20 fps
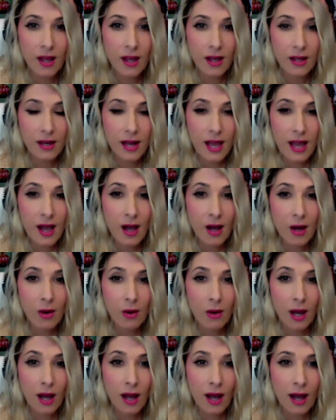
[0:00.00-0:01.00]

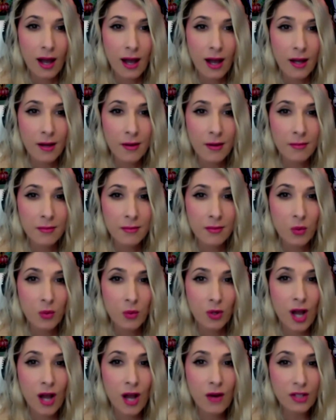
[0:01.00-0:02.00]
Now, we're
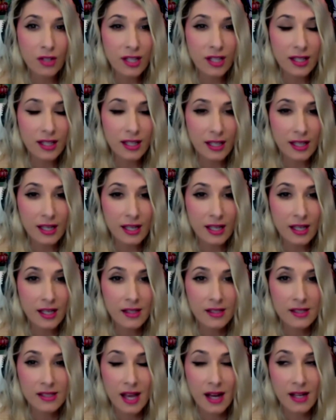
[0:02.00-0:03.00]
not really getting
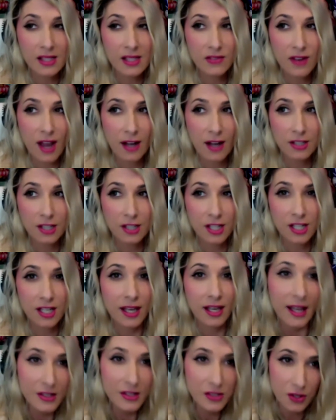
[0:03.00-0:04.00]
satisfactory
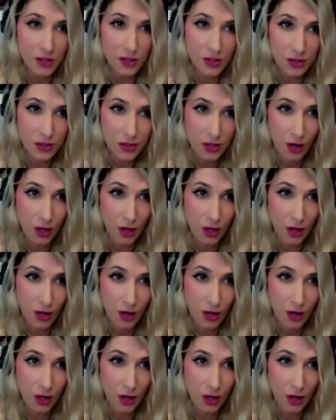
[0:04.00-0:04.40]
answers